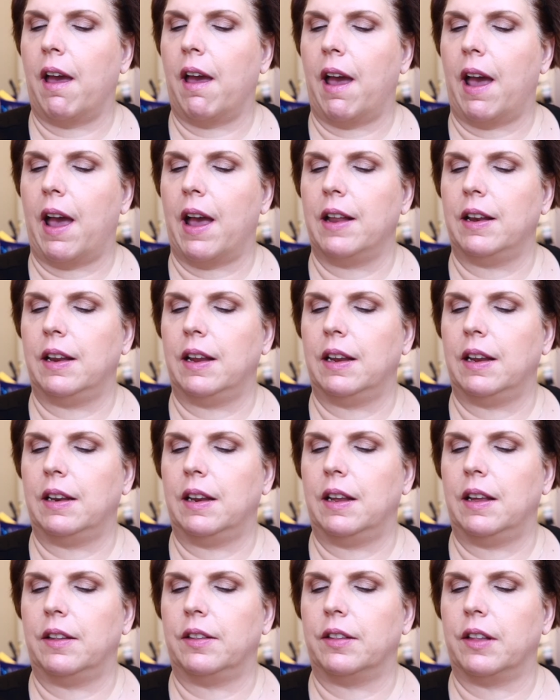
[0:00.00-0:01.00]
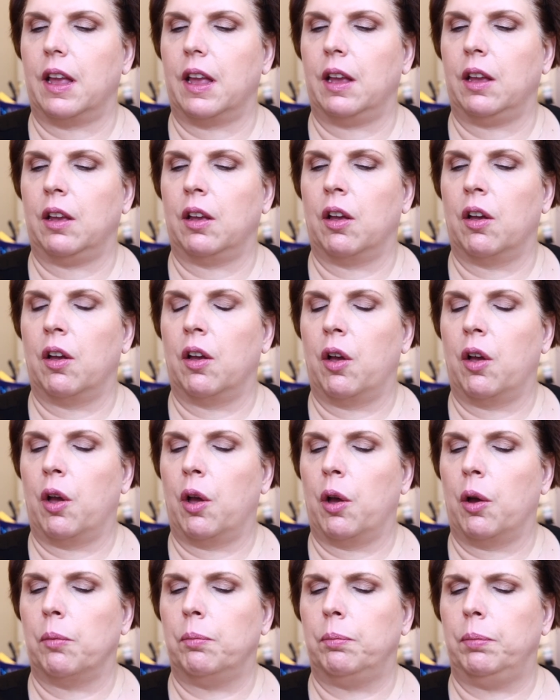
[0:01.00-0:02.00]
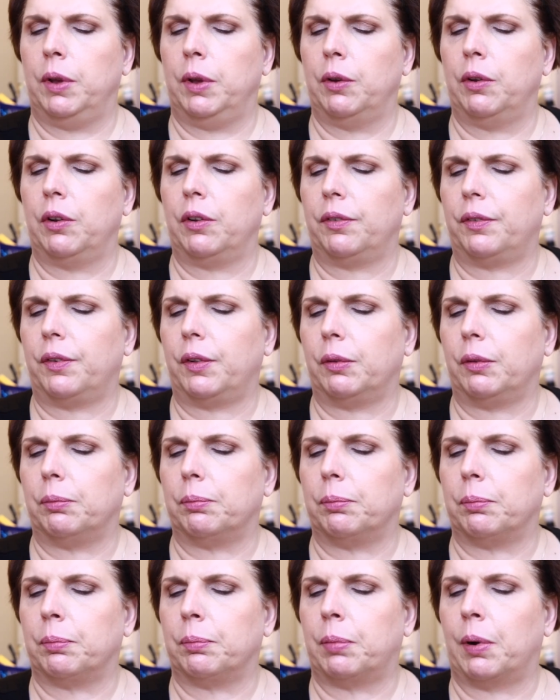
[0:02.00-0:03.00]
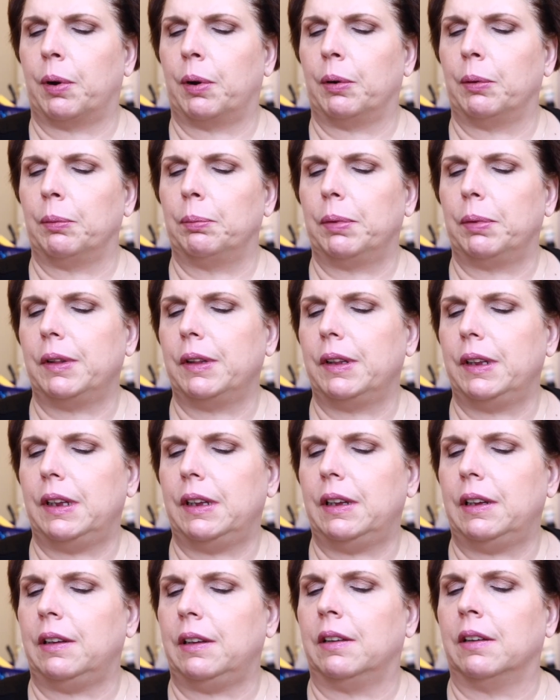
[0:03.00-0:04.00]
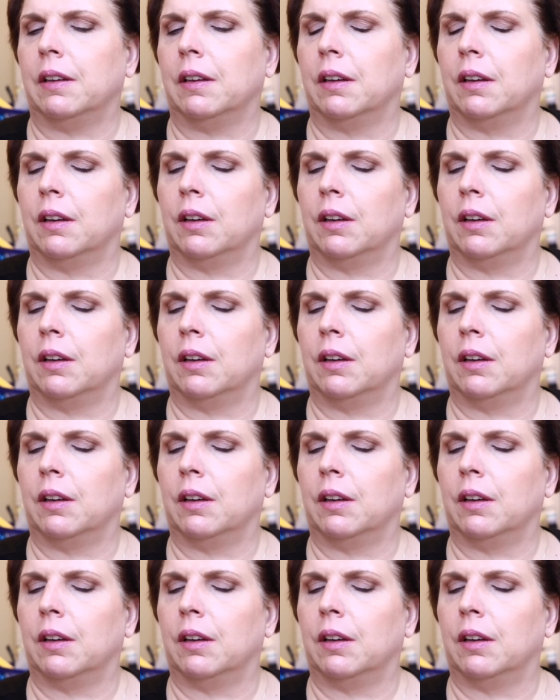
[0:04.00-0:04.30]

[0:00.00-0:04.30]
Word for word: and it is a beautiful purpley